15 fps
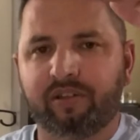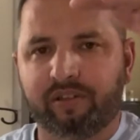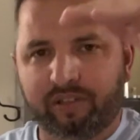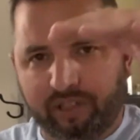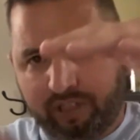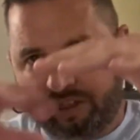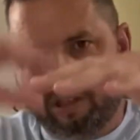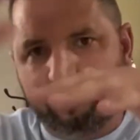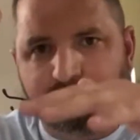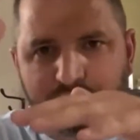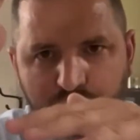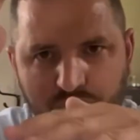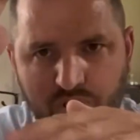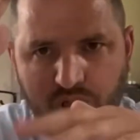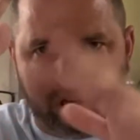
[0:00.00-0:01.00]
into the
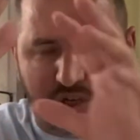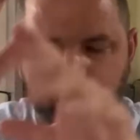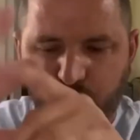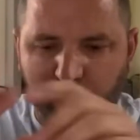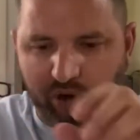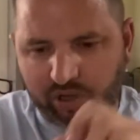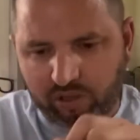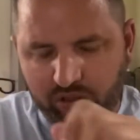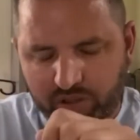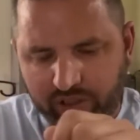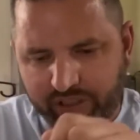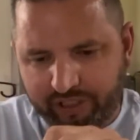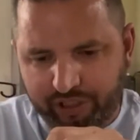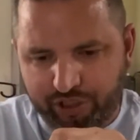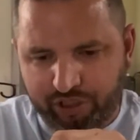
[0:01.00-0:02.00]
fuselage, working on an
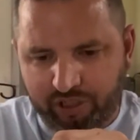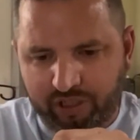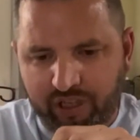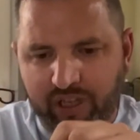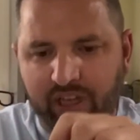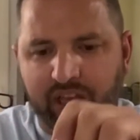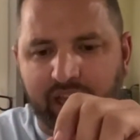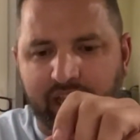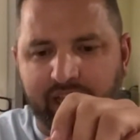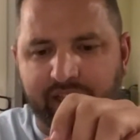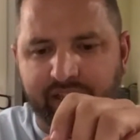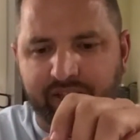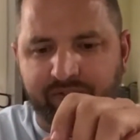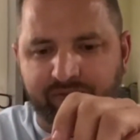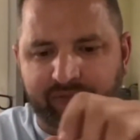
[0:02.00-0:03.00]
engine, and
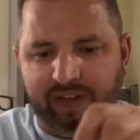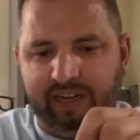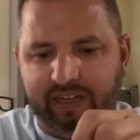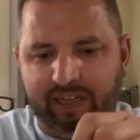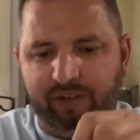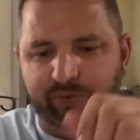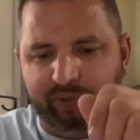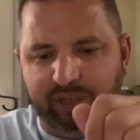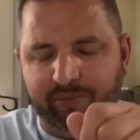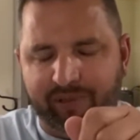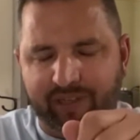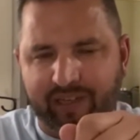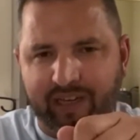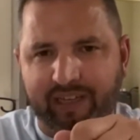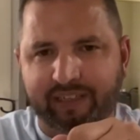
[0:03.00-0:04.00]
then finding out, wait a
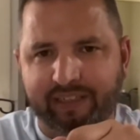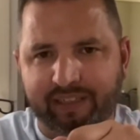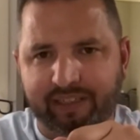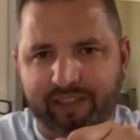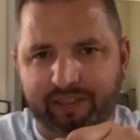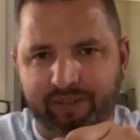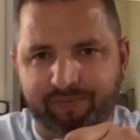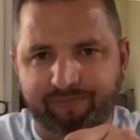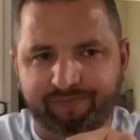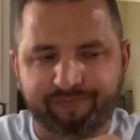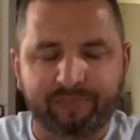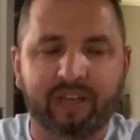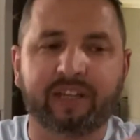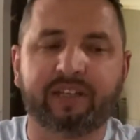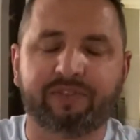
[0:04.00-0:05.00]
minute, I need
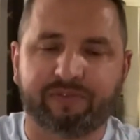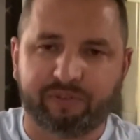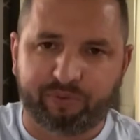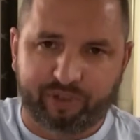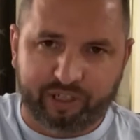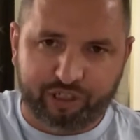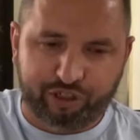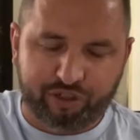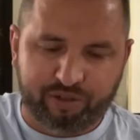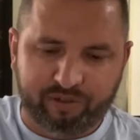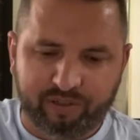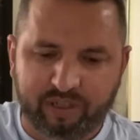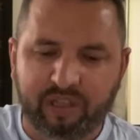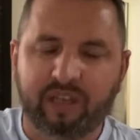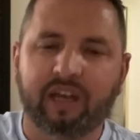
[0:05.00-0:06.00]
a different wrench.
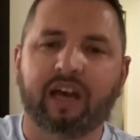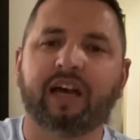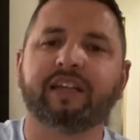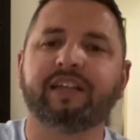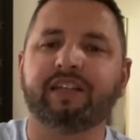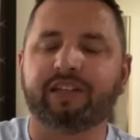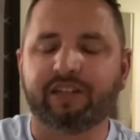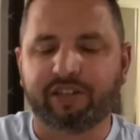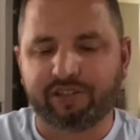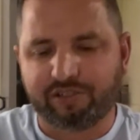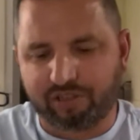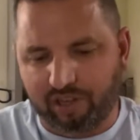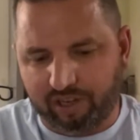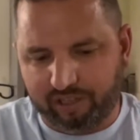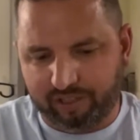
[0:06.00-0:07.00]
I need another
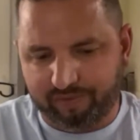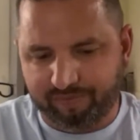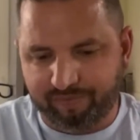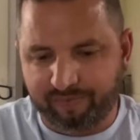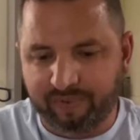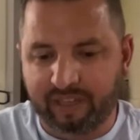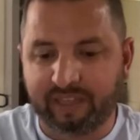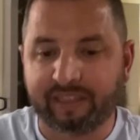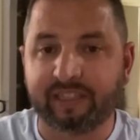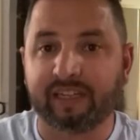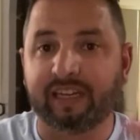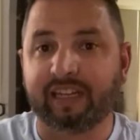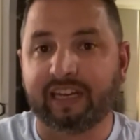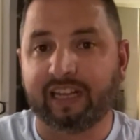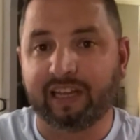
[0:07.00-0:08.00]
socket. And then
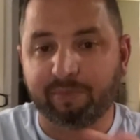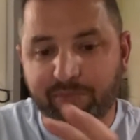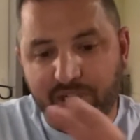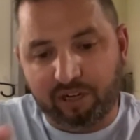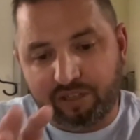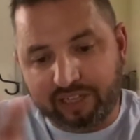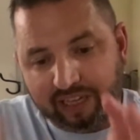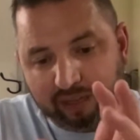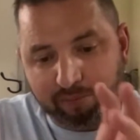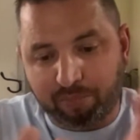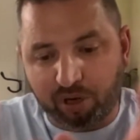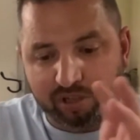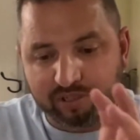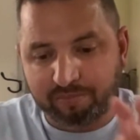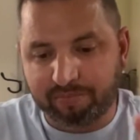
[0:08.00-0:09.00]
getting up there, taking
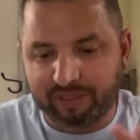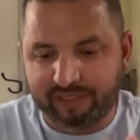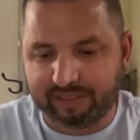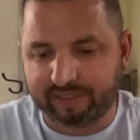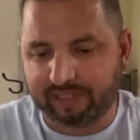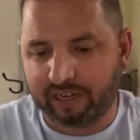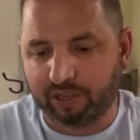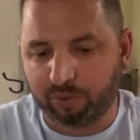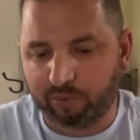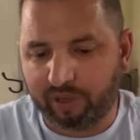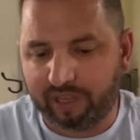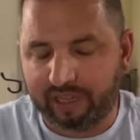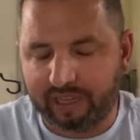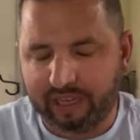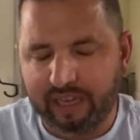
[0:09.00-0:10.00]
parts and pieces out of the
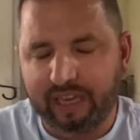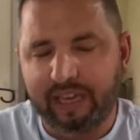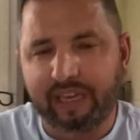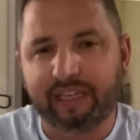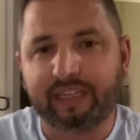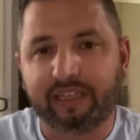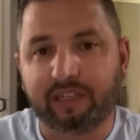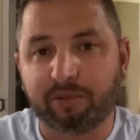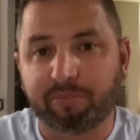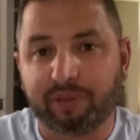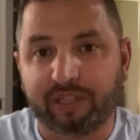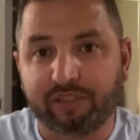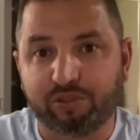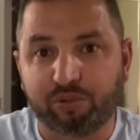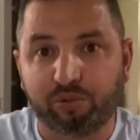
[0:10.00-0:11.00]
way, he needed a
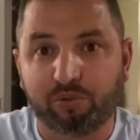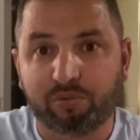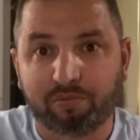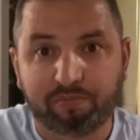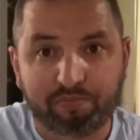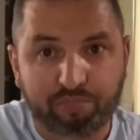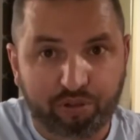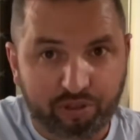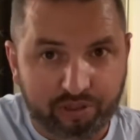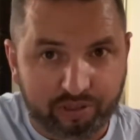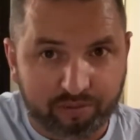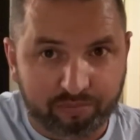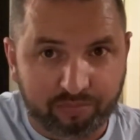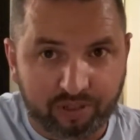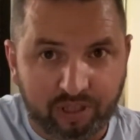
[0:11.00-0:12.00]
place to put
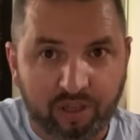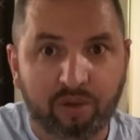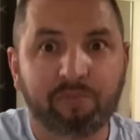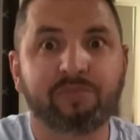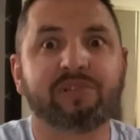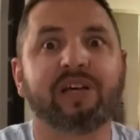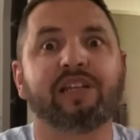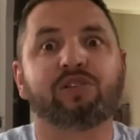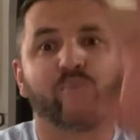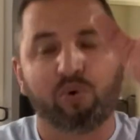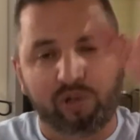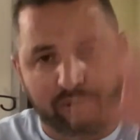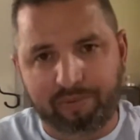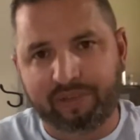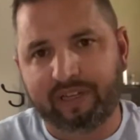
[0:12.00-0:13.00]
them besides going
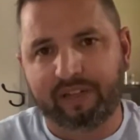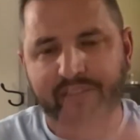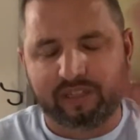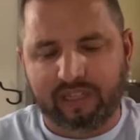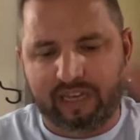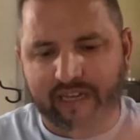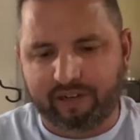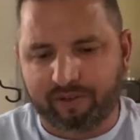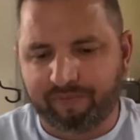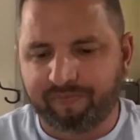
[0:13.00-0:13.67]
up and down the ladder.